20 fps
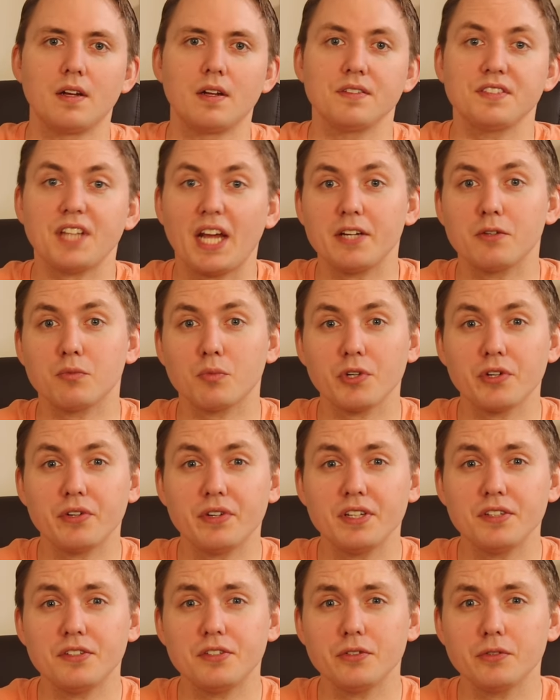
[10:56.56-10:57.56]
tighten where you
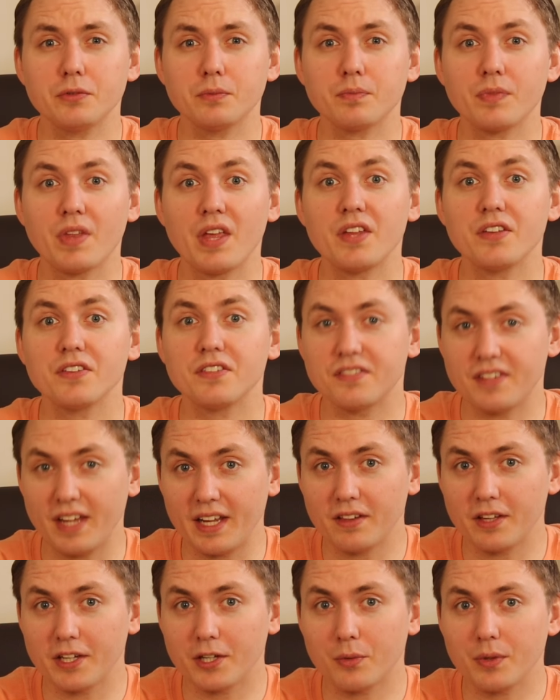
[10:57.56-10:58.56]
need to,
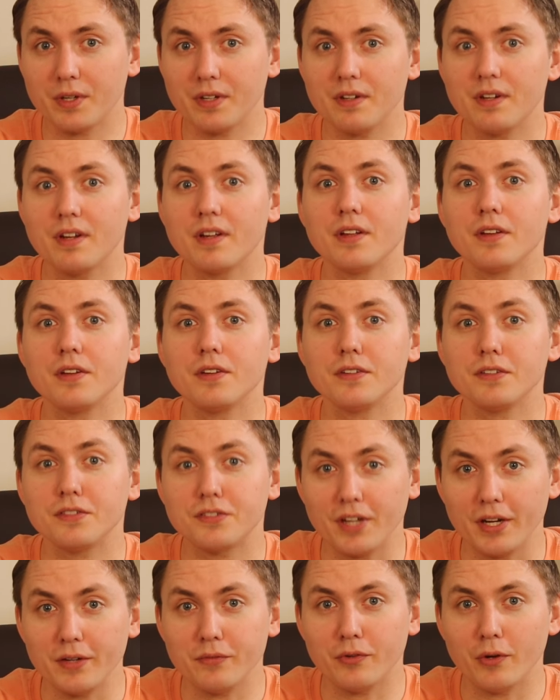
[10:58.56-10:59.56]
stay liquid,
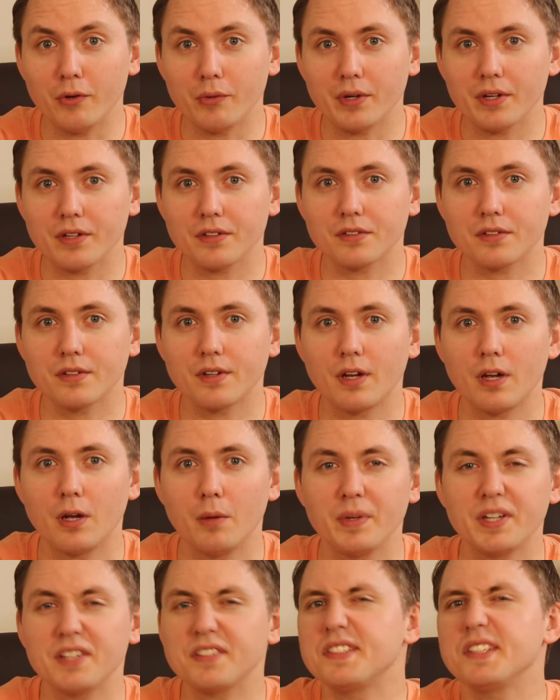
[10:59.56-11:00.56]
stay focused.
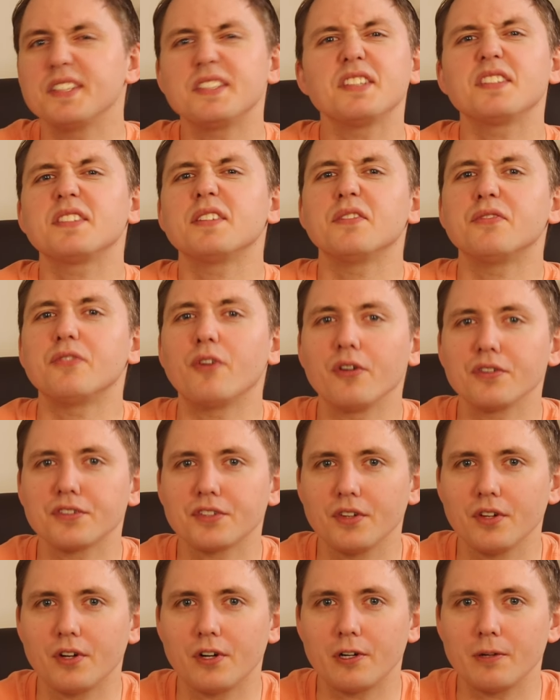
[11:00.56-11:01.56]
Because this isn't a false
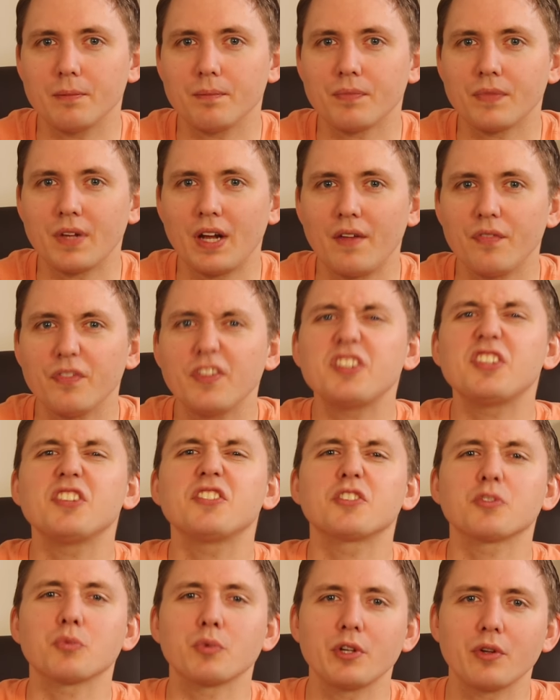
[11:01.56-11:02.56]
alarm. This
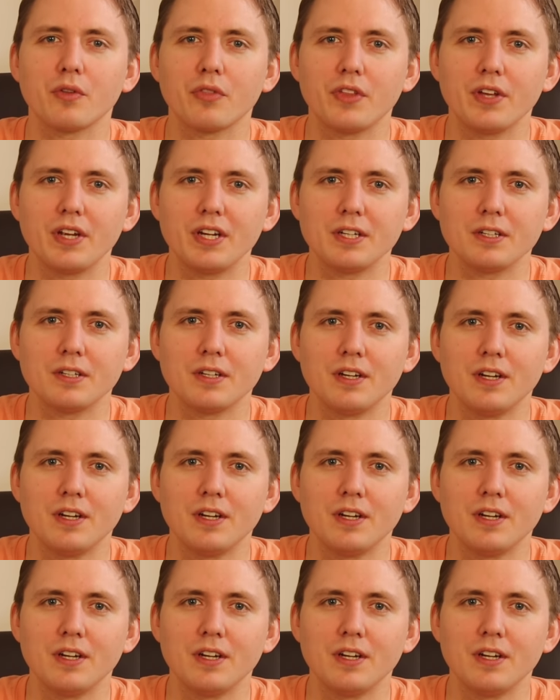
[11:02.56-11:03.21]
is the real thing.